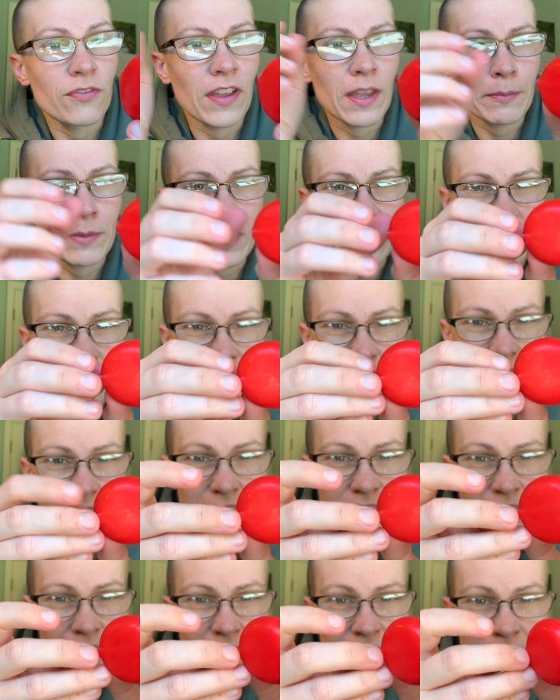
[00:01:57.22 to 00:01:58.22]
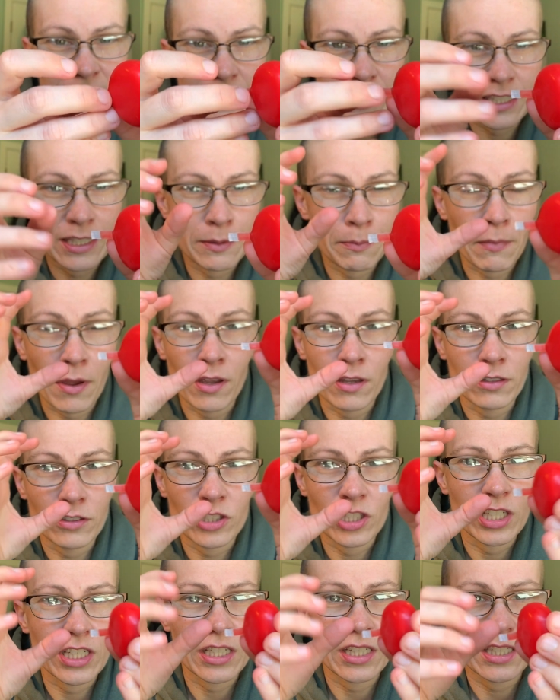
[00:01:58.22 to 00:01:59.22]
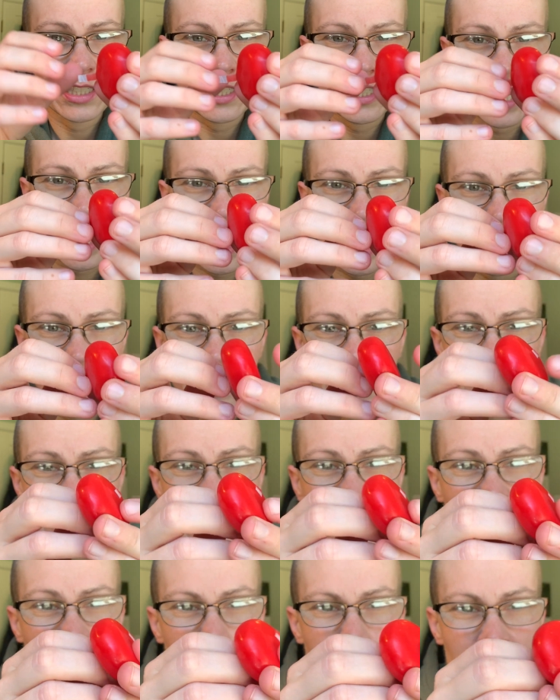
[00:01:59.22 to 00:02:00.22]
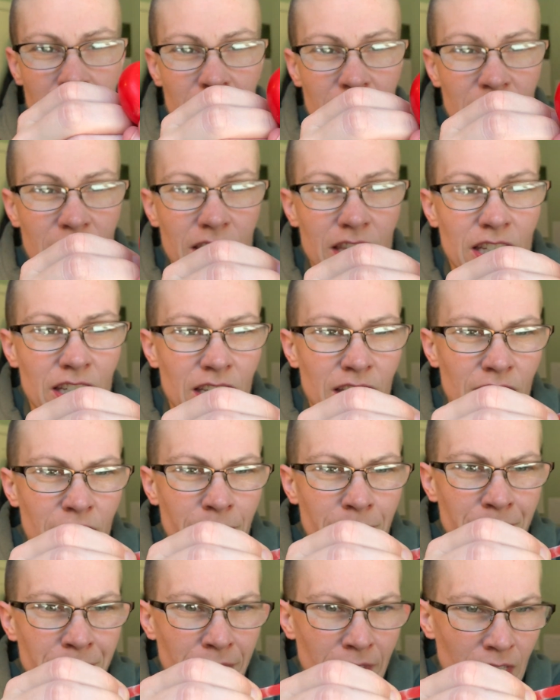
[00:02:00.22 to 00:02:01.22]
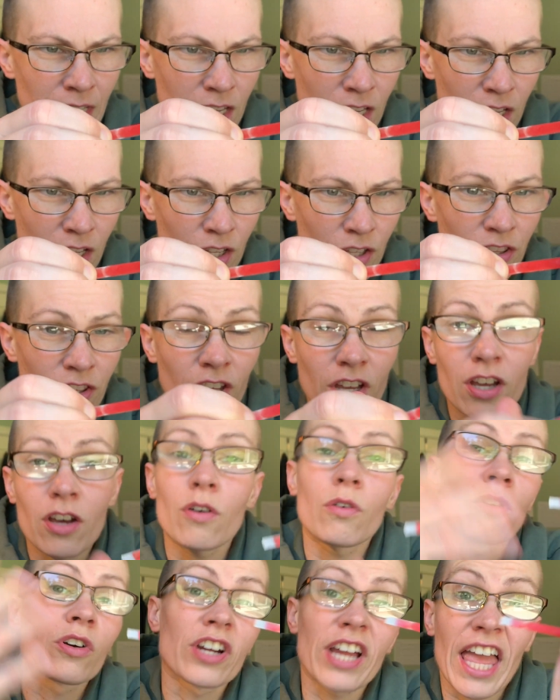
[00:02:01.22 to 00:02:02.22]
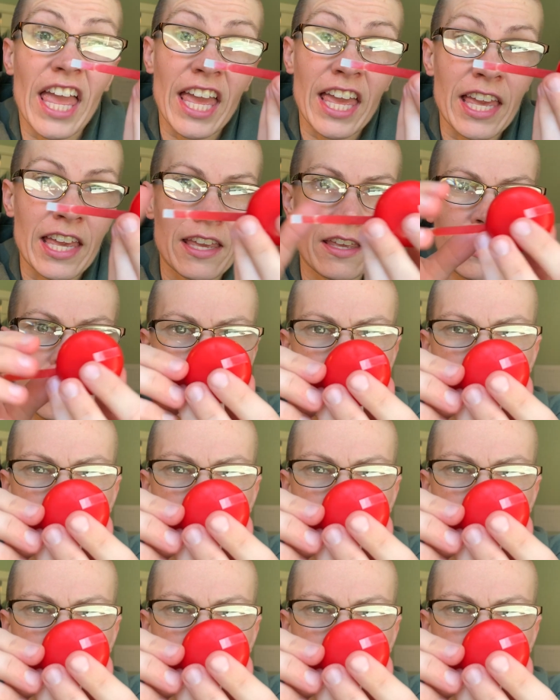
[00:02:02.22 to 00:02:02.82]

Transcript: famous in the like small cheese snacks is like being the, the or a,